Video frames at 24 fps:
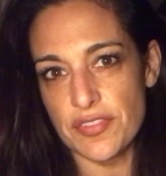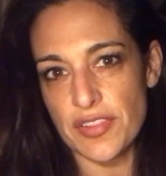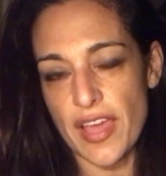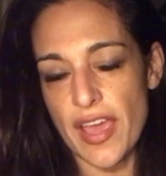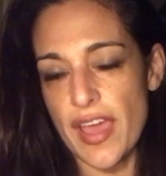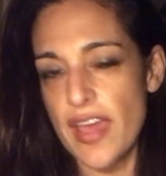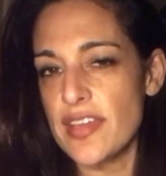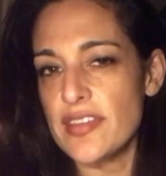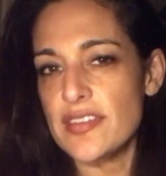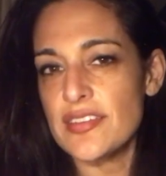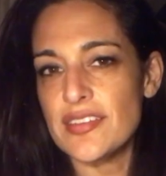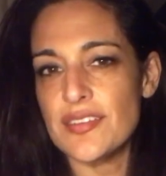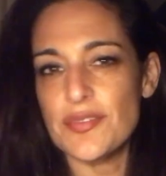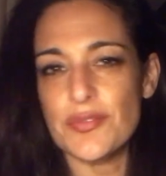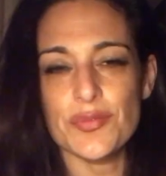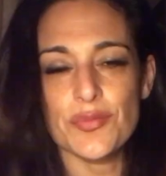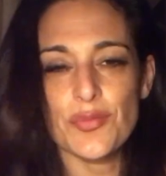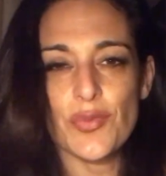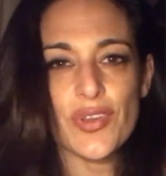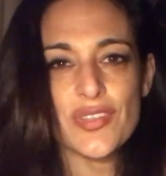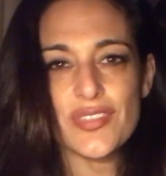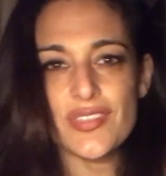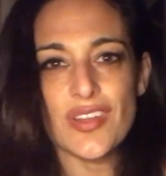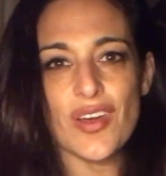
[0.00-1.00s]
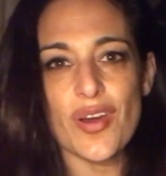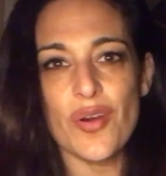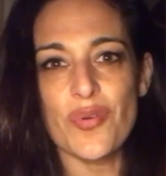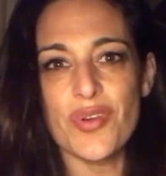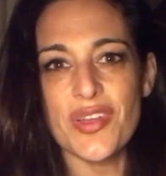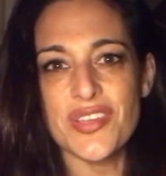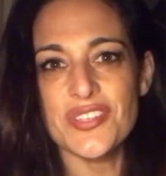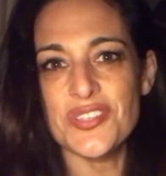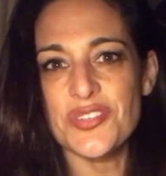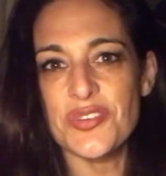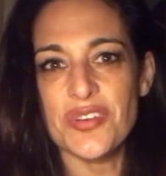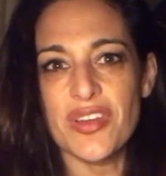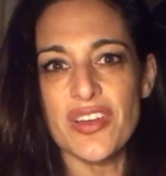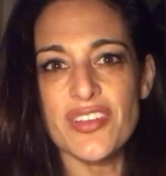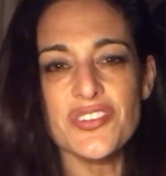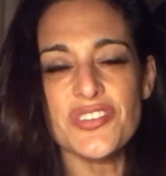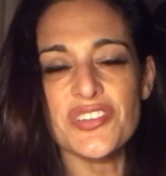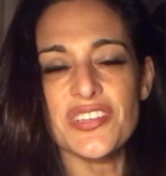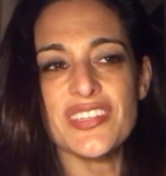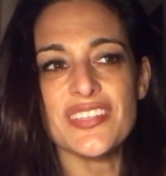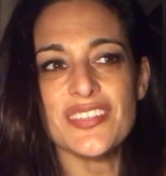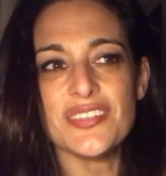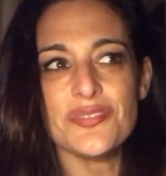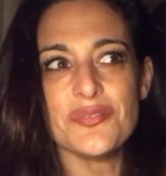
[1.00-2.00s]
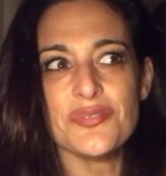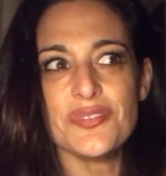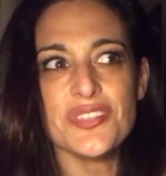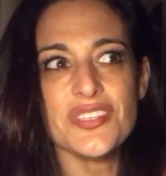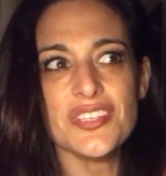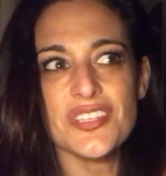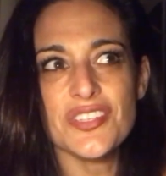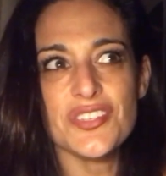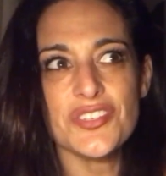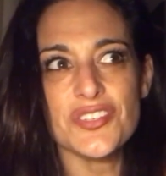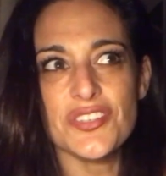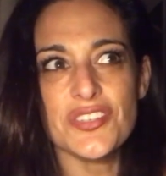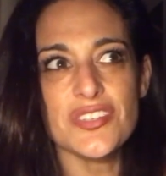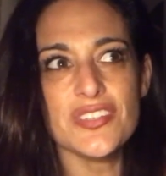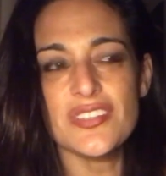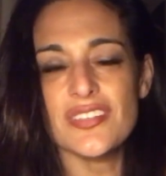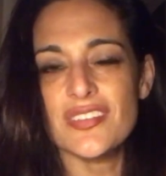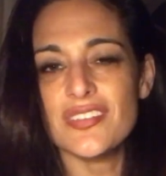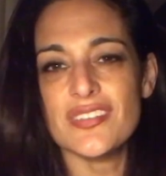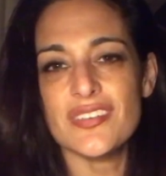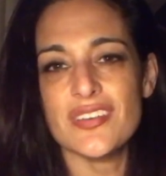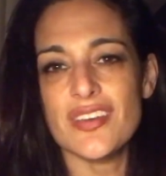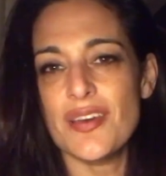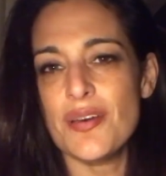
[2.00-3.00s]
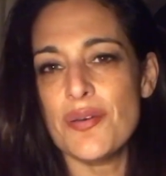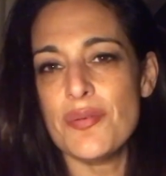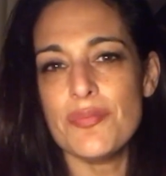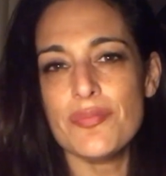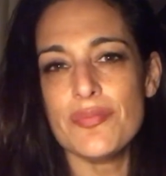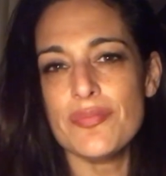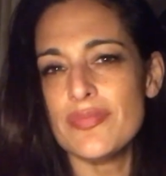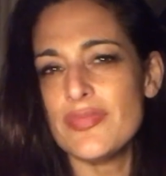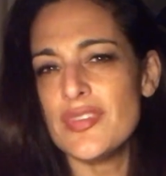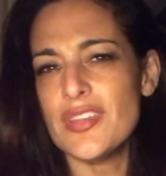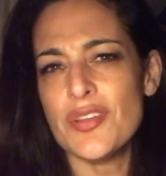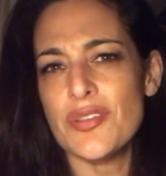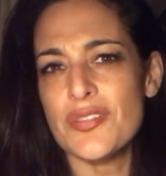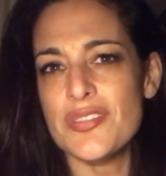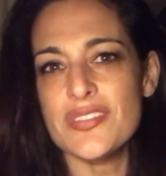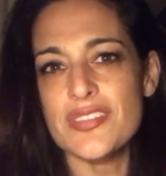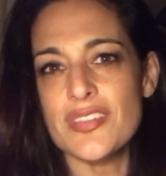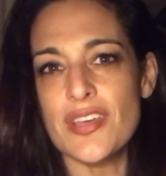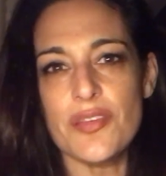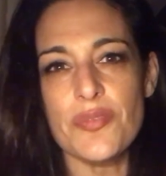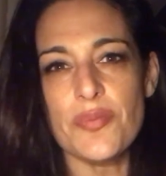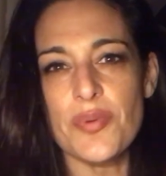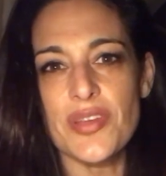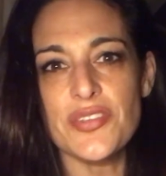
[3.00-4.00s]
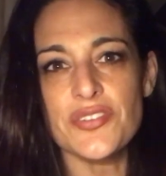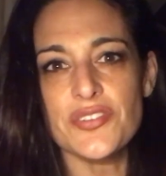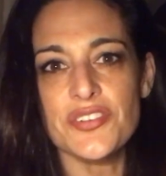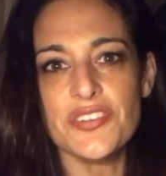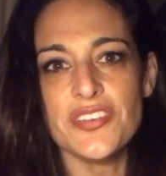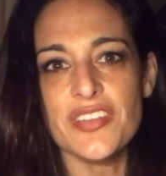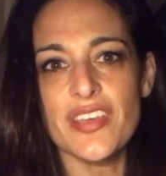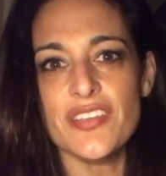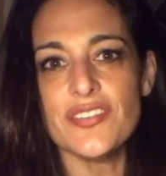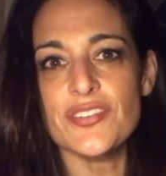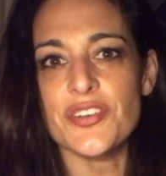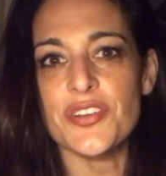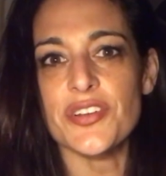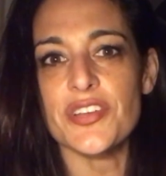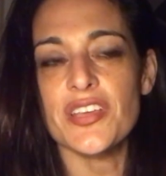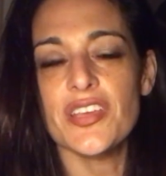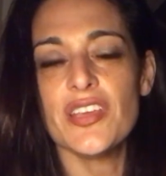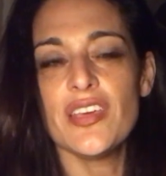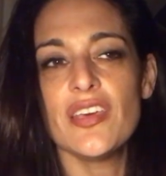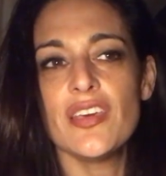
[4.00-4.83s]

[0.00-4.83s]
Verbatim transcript: of land. It wasn't always two countries. It was, it's just, um, you know, the Southwestern desert.